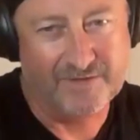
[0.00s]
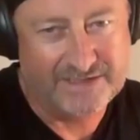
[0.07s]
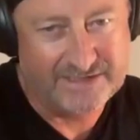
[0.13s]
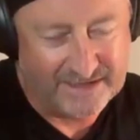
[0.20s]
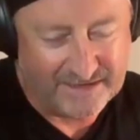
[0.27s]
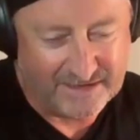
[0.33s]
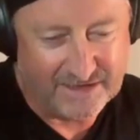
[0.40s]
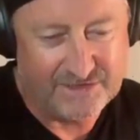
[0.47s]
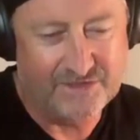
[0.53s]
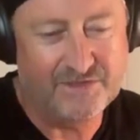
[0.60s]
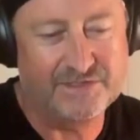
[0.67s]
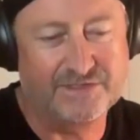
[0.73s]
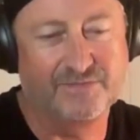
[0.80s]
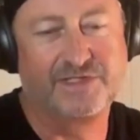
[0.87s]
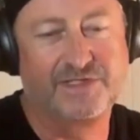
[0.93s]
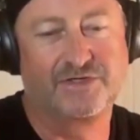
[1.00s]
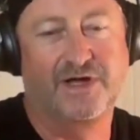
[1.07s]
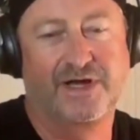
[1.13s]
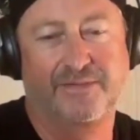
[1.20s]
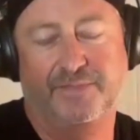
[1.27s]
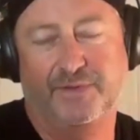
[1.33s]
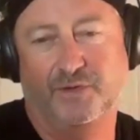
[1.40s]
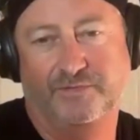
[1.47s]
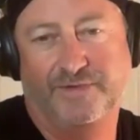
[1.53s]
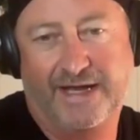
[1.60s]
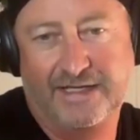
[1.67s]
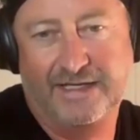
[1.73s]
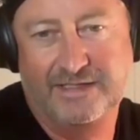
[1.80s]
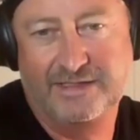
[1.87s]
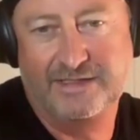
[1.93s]
we see the issues, and we try to build
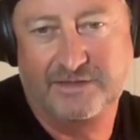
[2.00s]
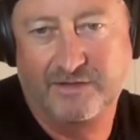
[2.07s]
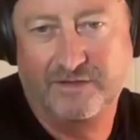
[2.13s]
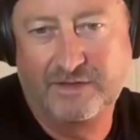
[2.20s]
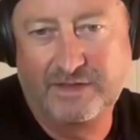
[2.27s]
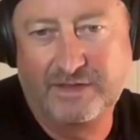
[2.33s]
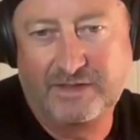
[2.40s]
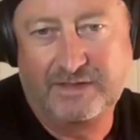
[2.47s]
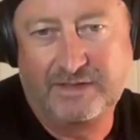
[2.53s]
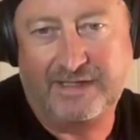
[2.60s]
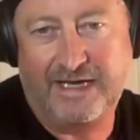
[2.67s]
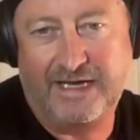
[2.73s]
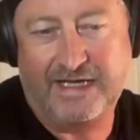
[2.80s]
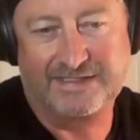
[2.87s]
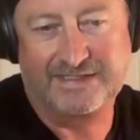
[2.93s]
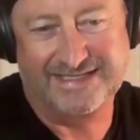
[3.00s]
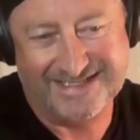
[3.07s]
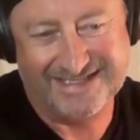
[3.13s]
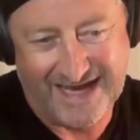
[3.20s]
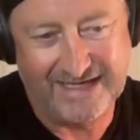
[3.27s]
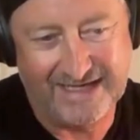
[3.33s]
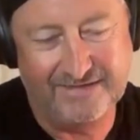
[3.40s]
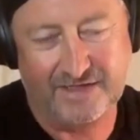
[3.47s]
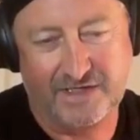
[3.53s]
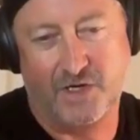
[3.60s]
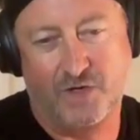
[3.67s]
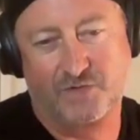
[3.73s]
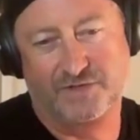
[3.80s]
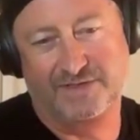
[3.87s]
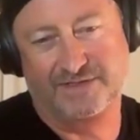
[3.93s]
that into sustain the
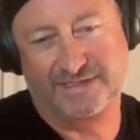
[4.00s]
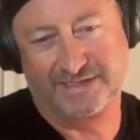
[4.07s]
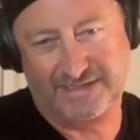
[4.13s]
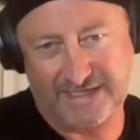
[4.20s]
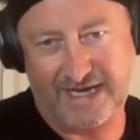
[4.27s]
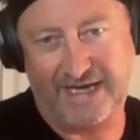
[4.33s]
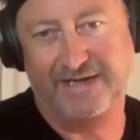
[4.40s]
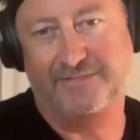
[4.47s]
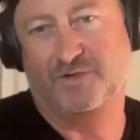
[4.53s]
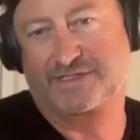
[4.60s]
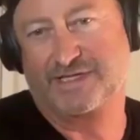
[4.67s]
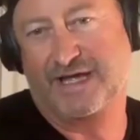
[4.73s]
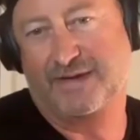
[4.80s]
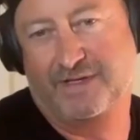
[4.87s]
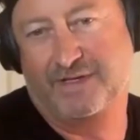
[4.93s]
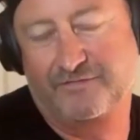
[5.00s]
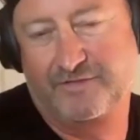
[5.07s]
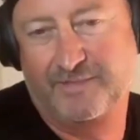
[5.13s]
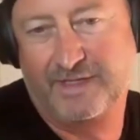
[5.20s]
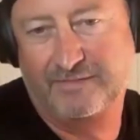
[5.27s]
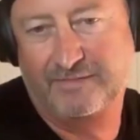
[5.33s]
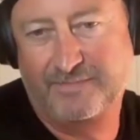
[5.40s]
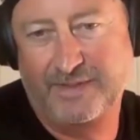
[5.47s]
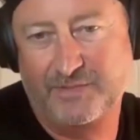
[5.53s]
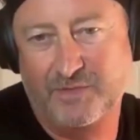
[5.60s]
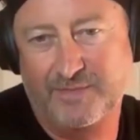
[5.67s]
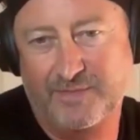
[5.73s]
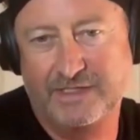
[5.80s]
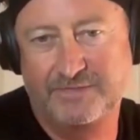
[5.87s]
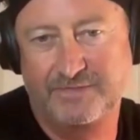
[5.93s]
culture and sustain what's happening from a
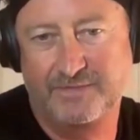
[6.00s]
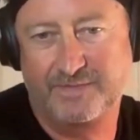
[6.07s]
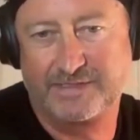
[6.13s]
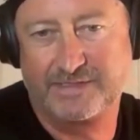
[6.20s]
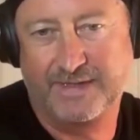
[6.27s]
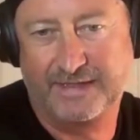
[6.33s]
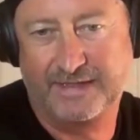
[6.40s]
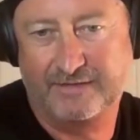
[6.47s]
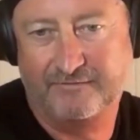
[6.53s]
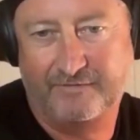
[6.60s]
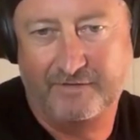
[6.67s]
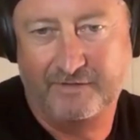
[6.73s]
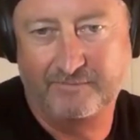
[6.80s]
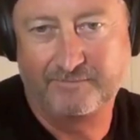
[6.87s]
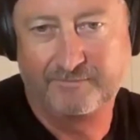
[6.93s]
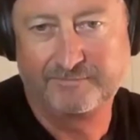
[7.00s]
people management perspective.